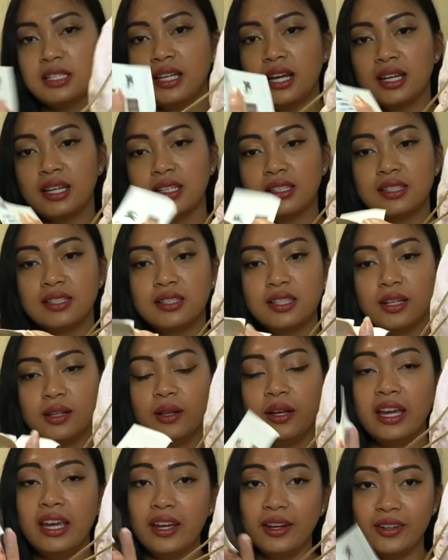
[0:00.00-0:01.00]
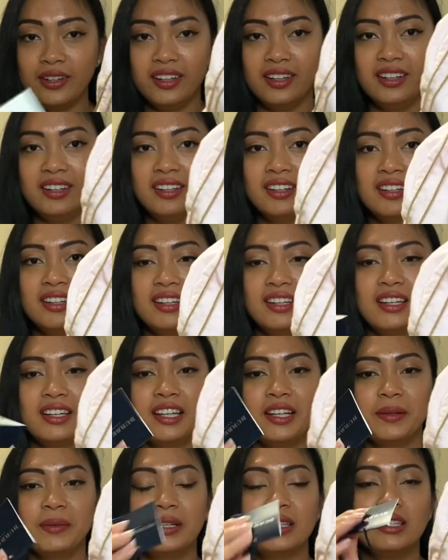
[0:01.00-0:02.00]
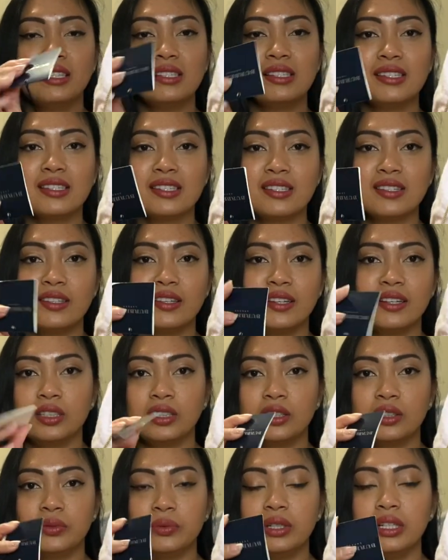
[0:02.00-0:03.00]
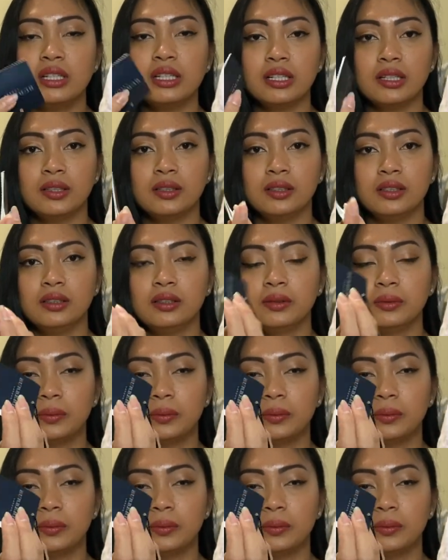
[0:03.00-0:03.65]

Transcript: tag is still here, but this is the retail